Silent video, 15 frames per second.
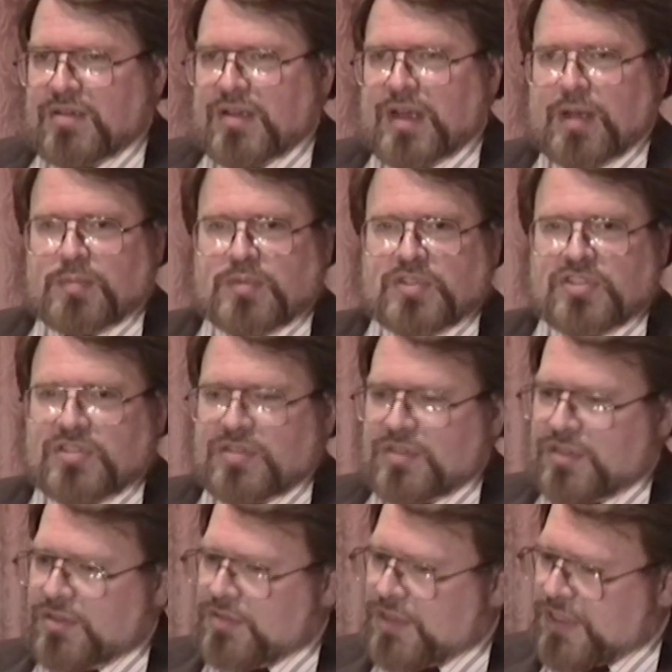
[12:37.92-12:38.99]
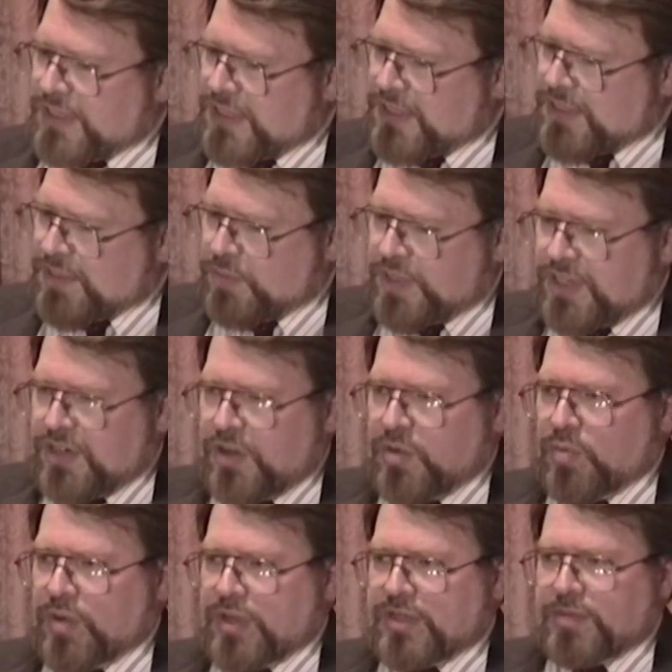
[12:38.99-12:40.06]
Absolutely, we
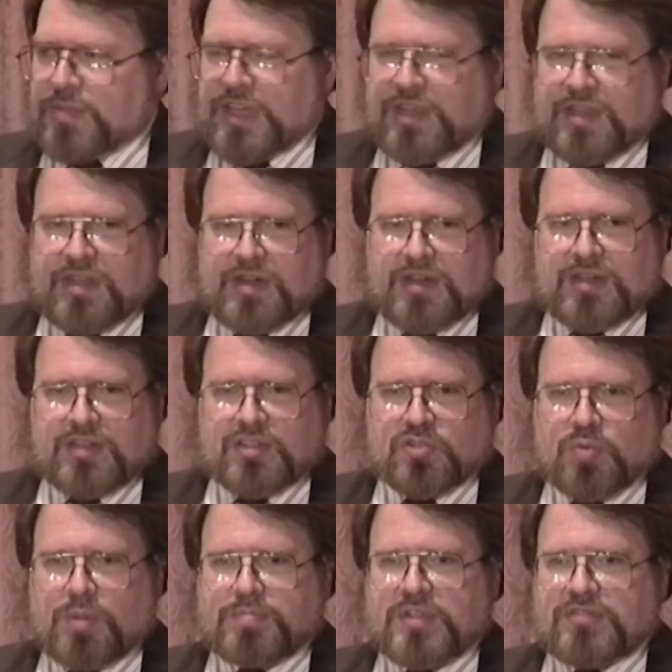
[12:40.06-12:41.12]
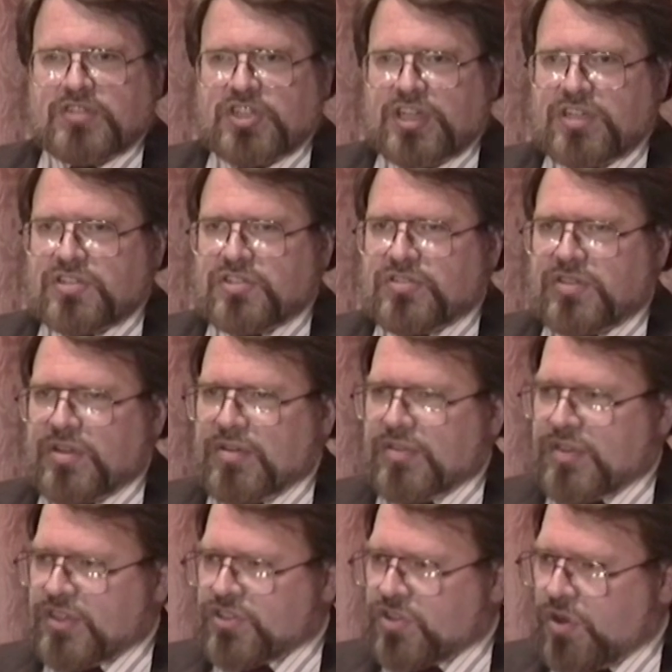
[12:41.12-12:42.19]
don't want to make any disruptive changes there.
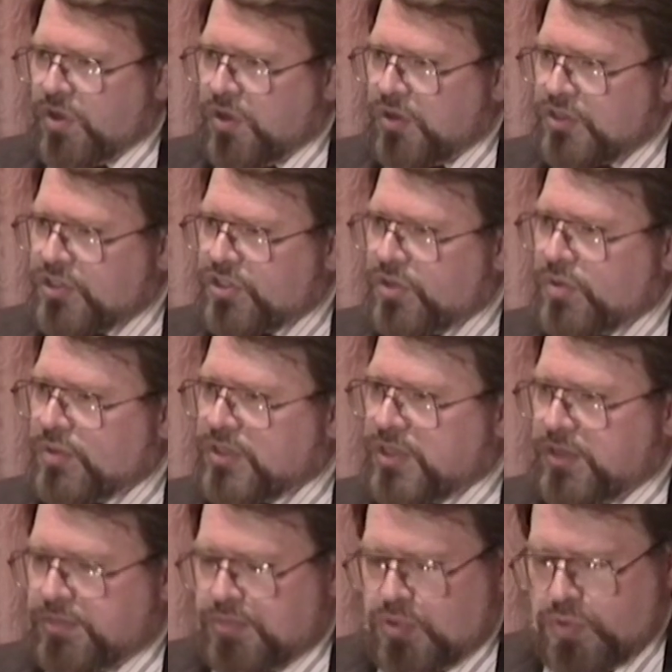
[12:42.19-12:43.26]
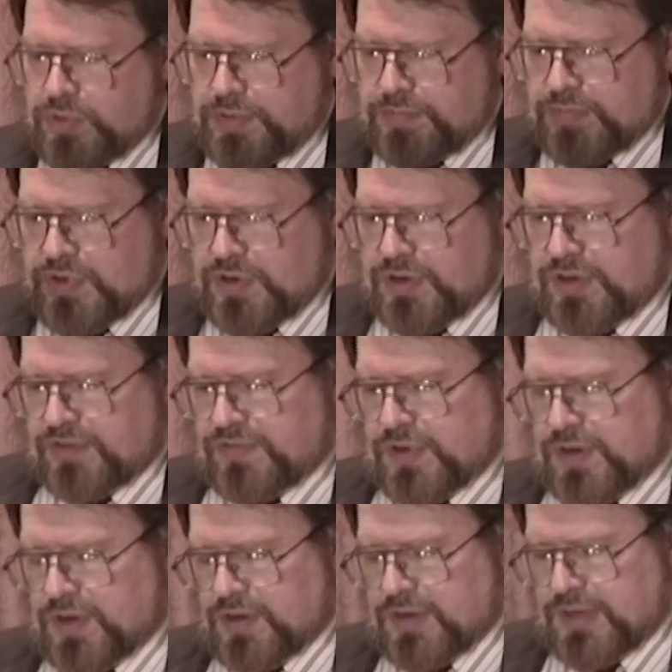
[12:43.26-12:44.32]
This also is an important part of
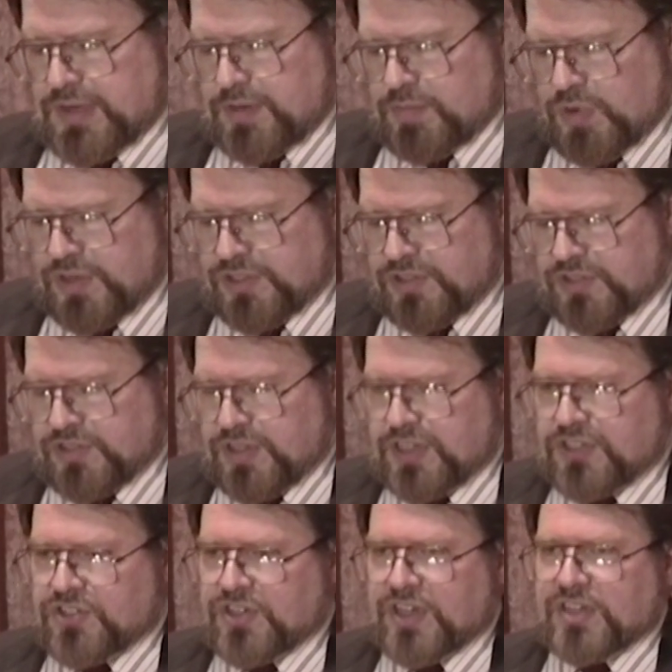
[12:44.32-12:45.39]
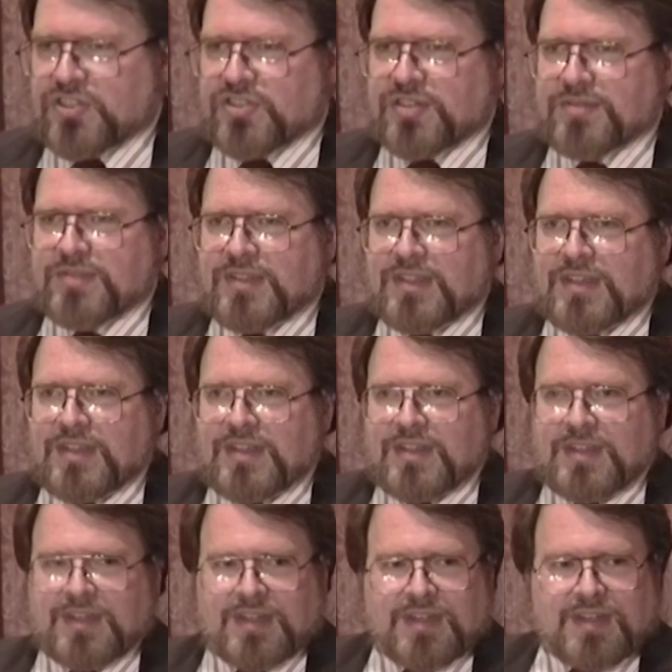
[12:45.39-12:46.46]
our presence in East Asia.
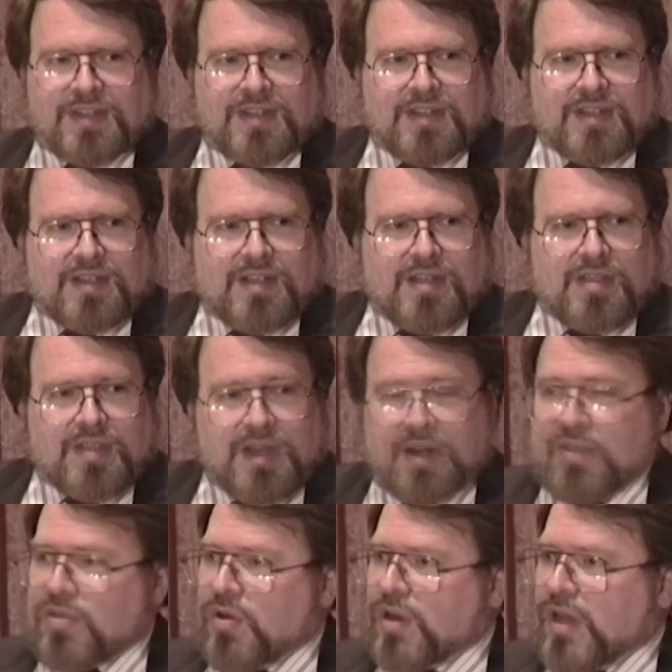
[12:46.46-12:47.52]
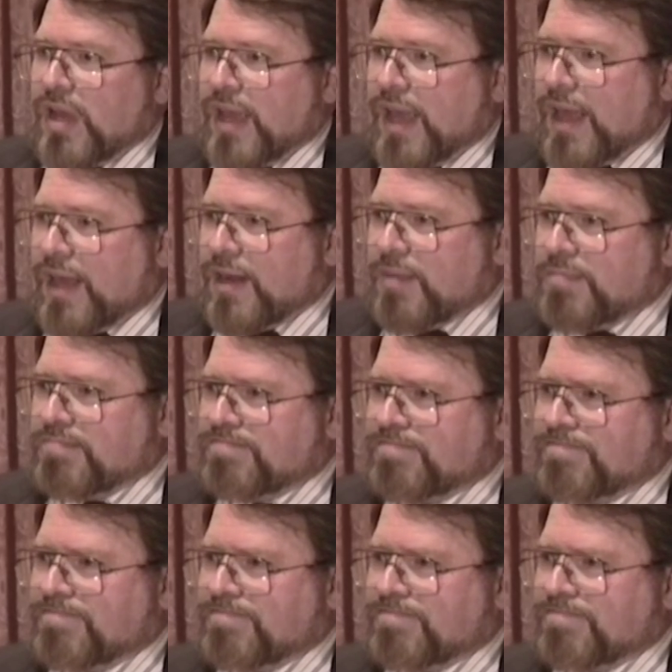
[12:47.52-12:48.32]
Then I thought I had him.